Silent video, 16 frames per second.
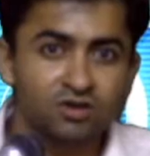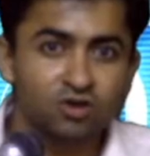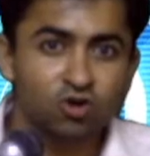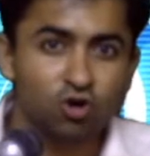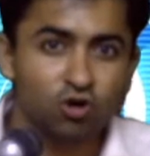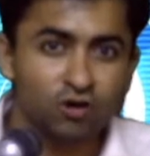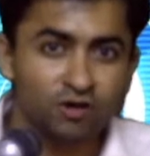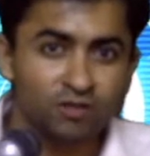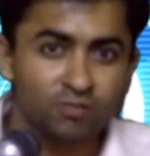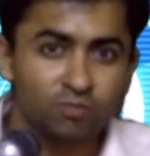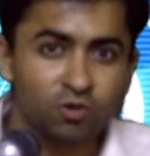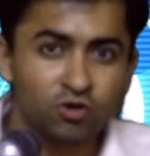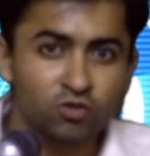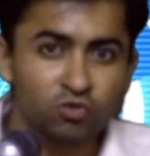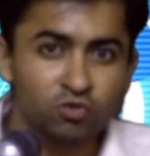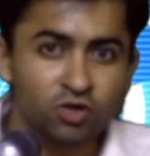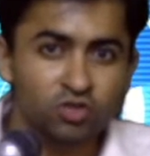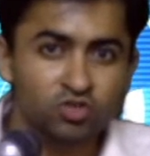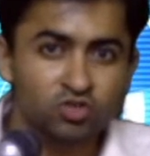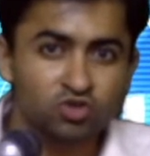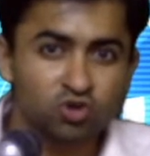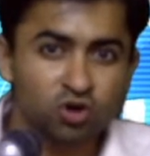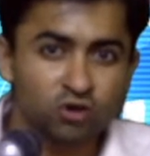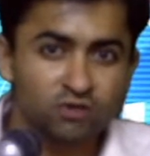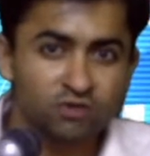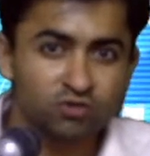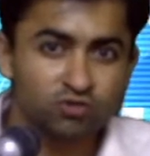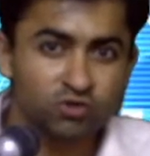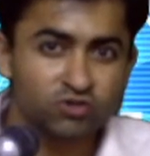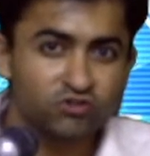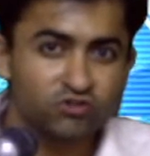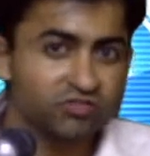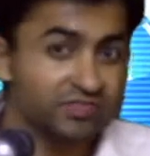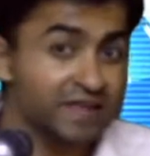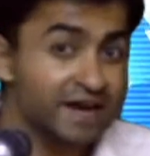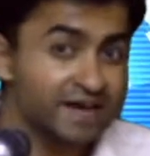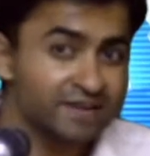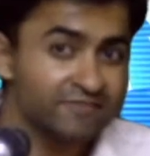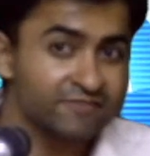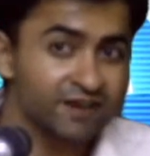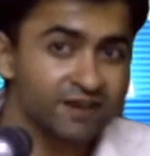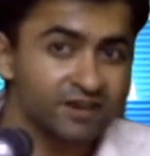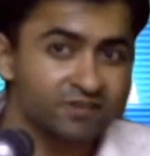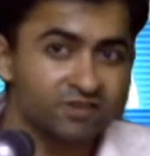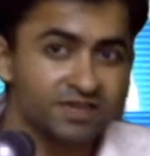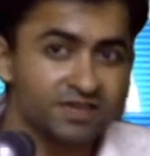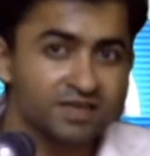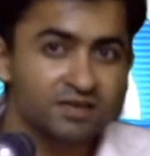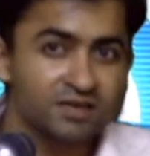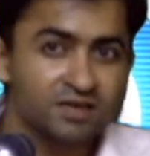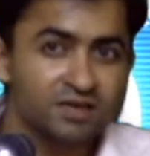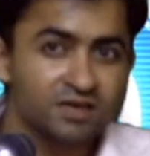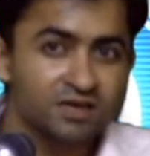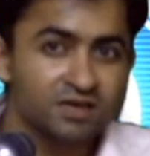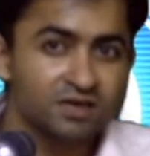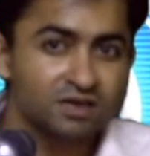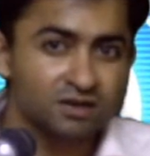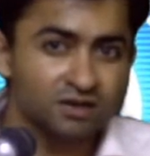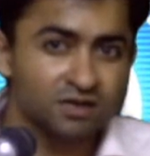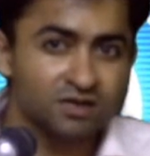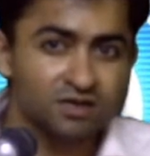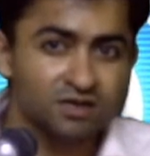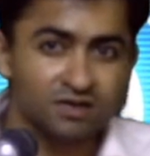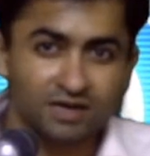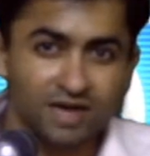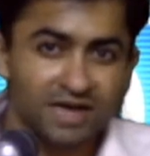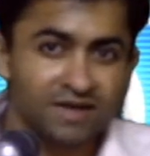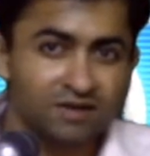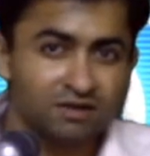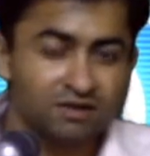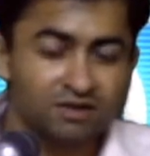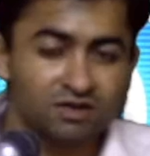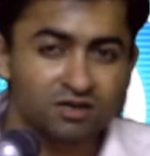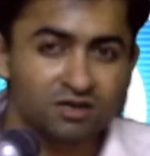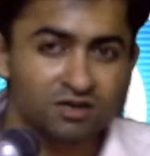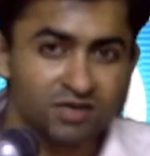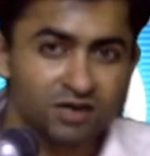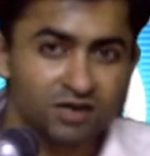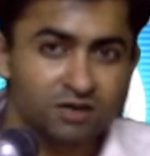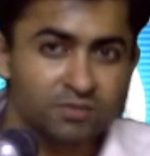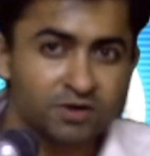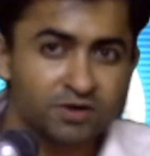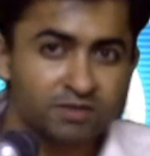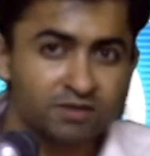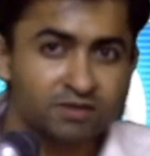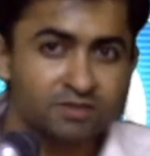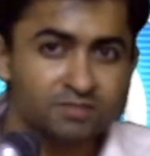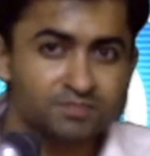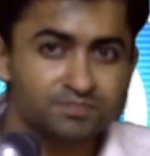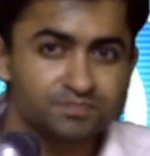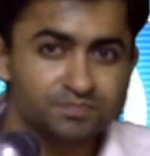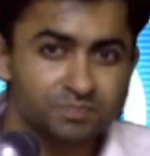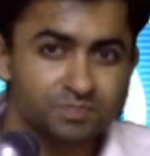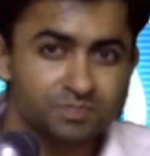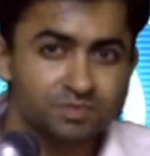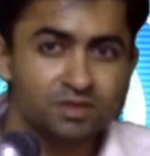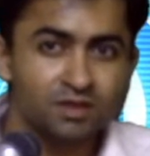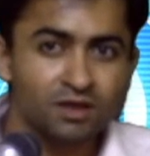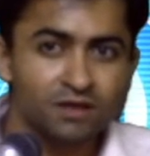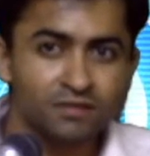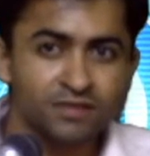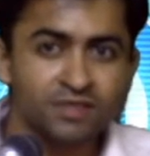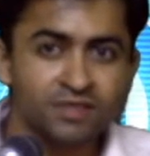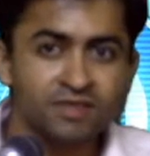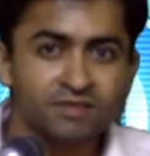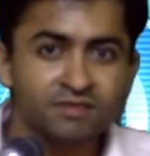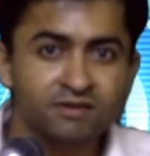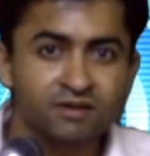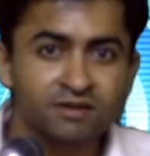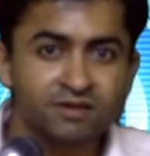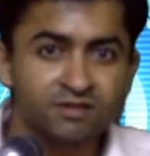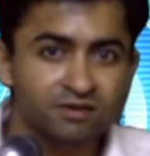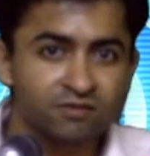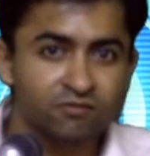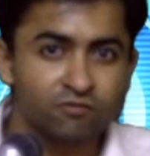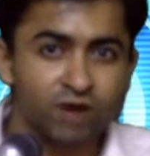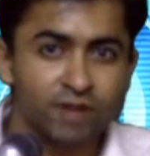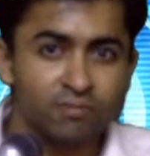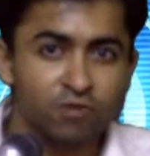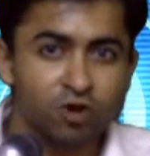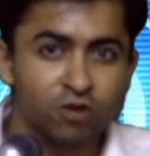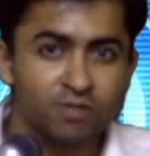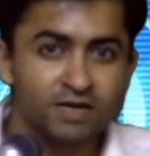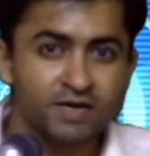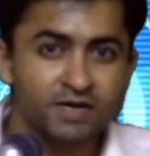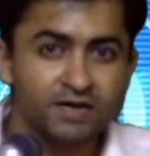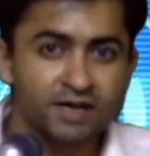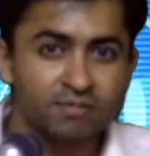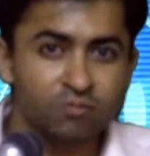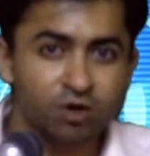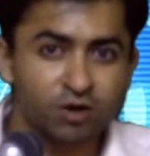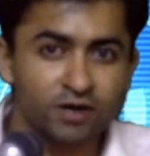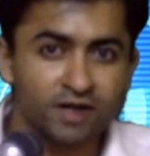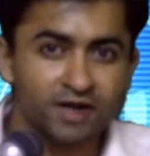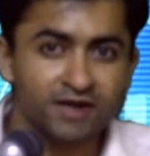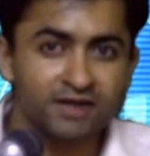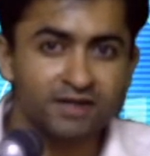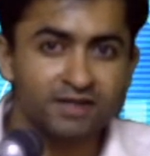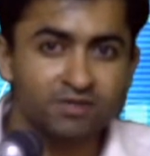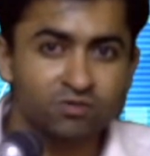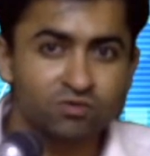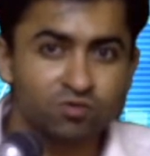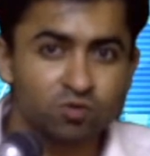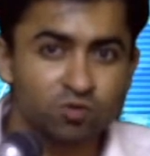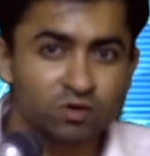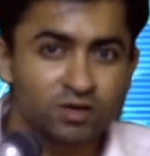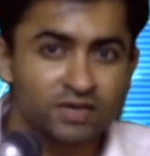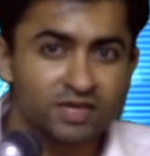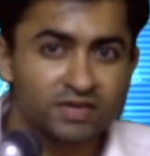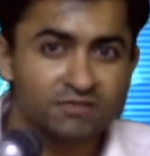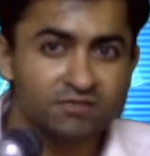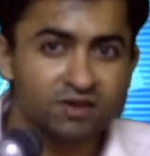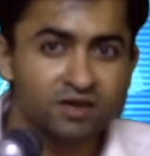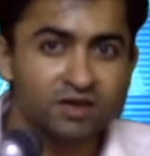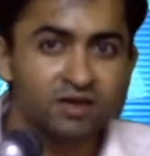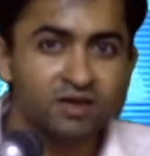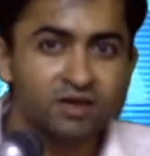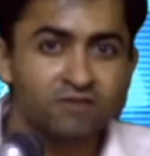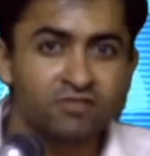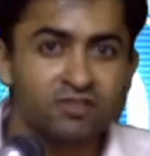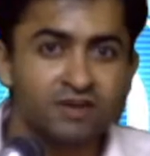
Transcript: or respond to a shock situation that effectively like a young person. This is the reason why morbidity and mortality is known even with a